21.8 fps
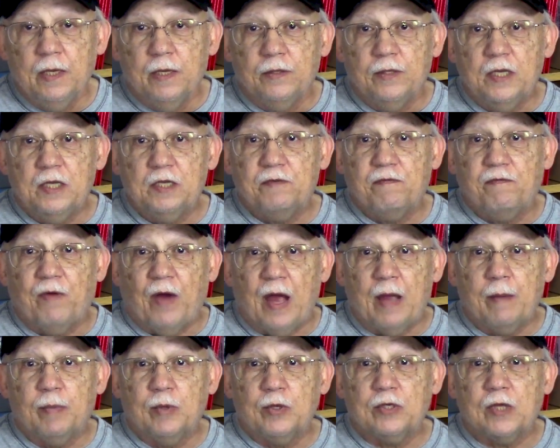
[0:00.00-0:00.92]
These
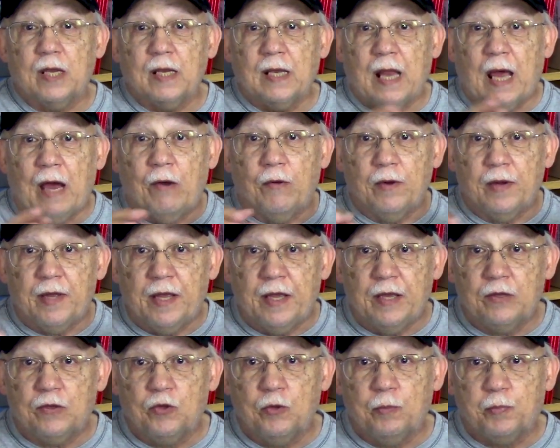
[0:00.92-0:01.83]
fibers allow
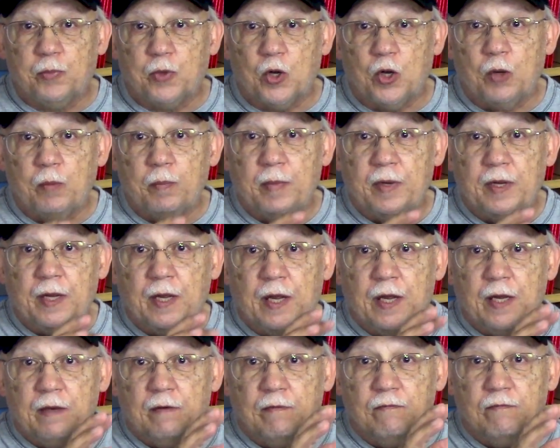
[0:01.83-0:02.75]
ink to
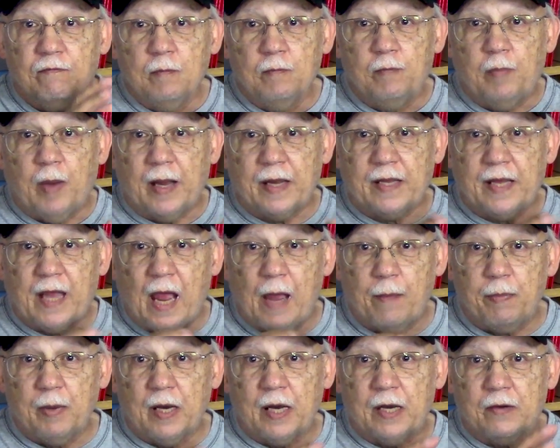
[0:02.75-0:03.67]
permeate by
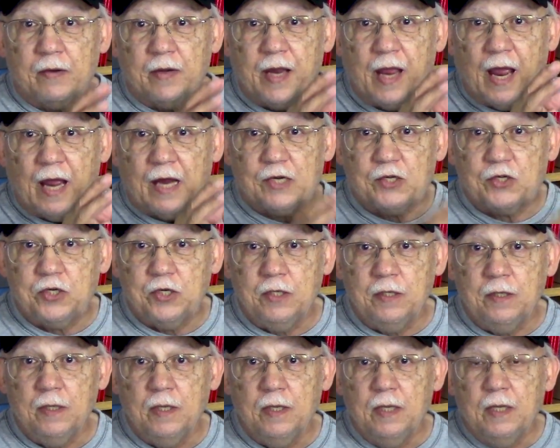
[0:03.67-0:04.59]
capillary
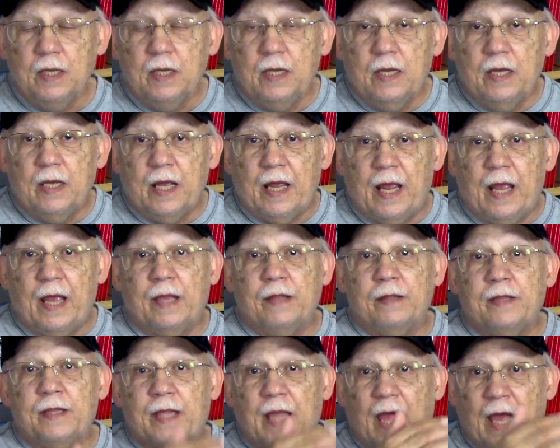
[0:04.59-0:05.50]
action
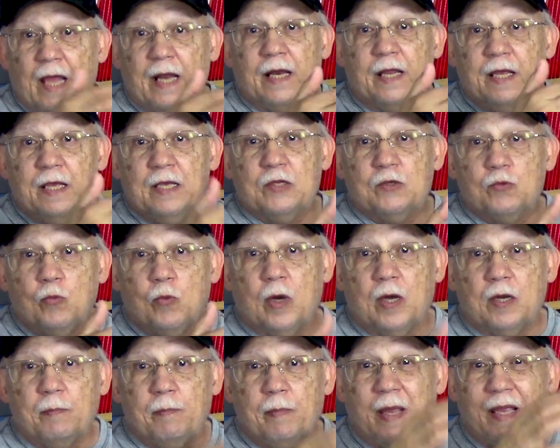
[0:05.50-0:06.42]
and that is
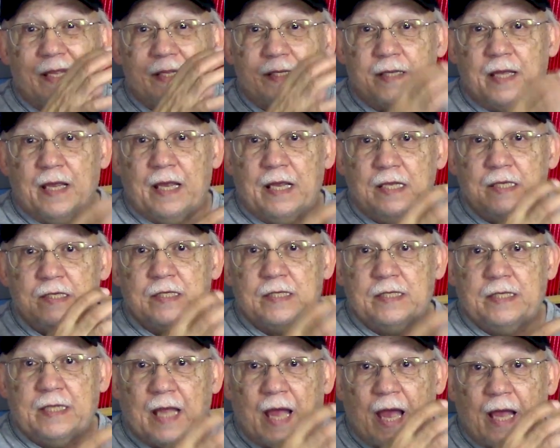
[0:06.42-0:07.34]
what
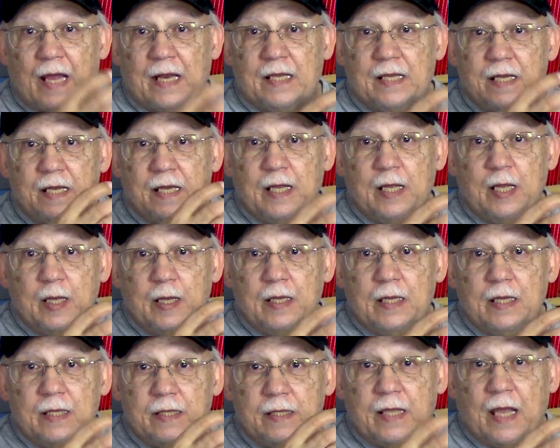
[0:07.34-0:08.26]
maintains that
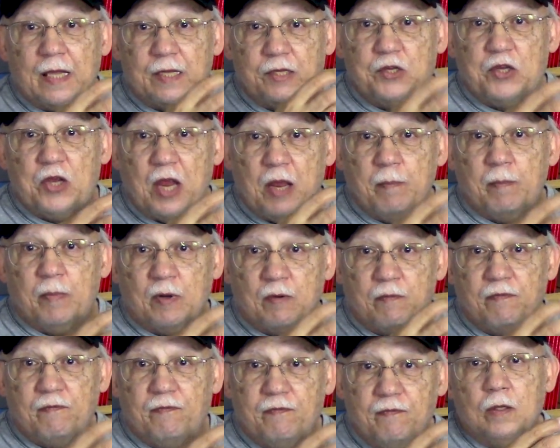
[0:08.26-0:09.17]
that chamber
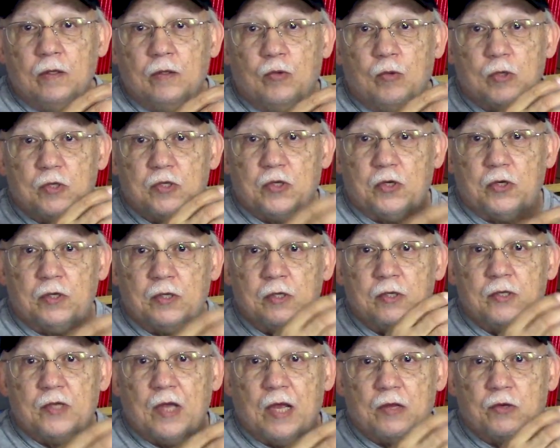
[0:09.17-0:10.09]
to a certain
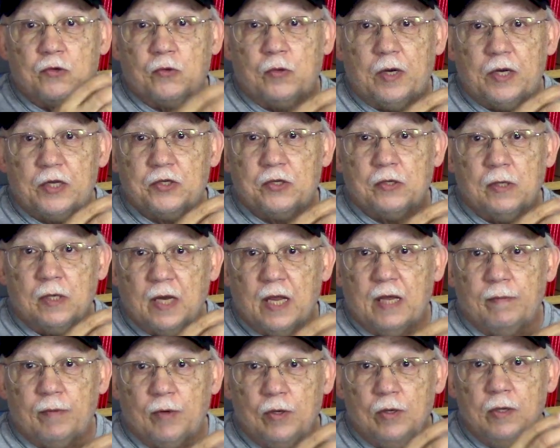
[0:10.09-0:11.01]
saturation
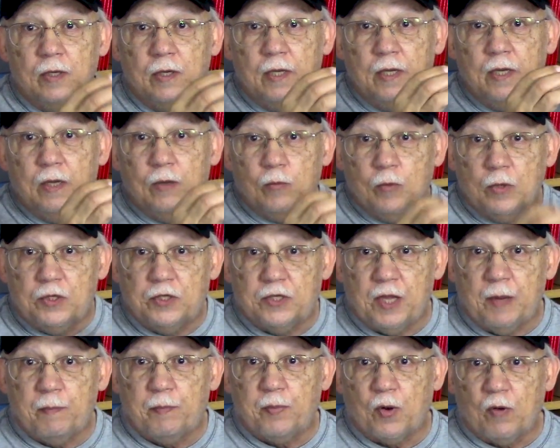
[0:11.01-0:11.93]
level, which
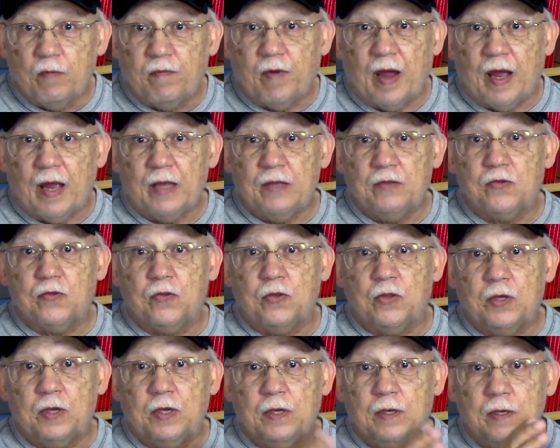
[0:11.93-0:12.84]
then provides
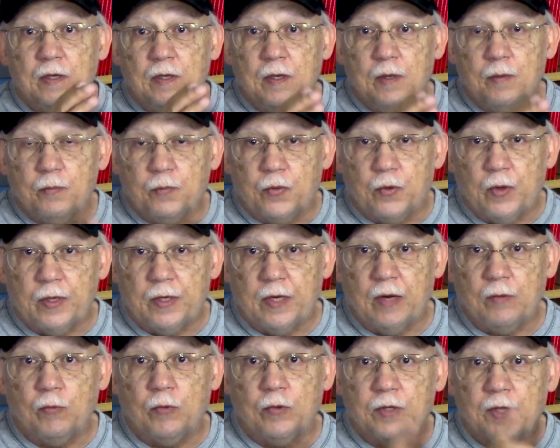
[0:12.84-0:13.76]
the
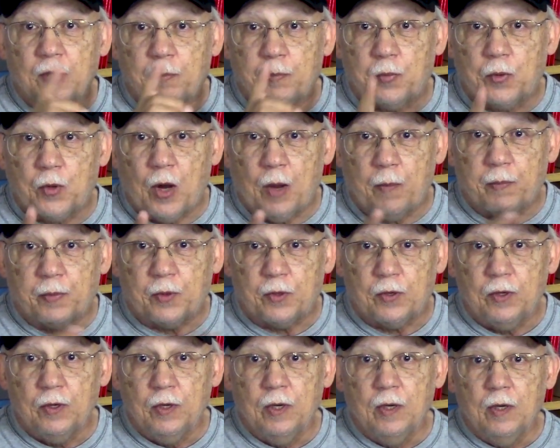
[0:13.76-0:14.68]
printhead with the
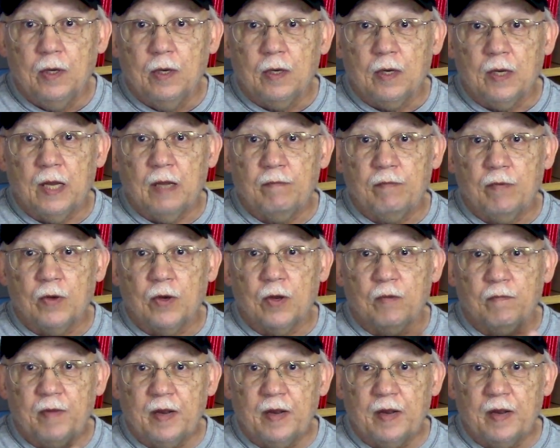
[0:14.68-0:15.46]
proper level of